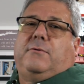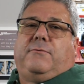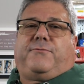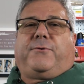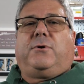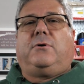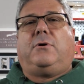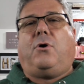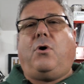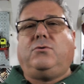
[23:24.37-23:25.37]
For
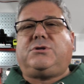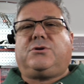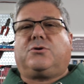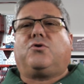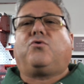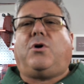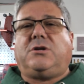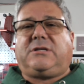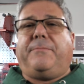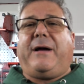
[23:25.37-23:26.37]
holster
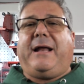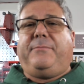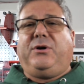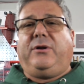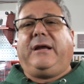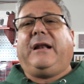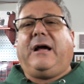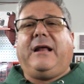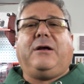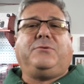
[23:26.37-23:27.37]
cross compatibility, and
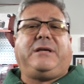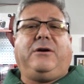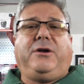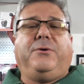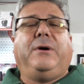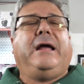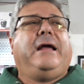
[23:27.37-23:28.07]
I will tell you,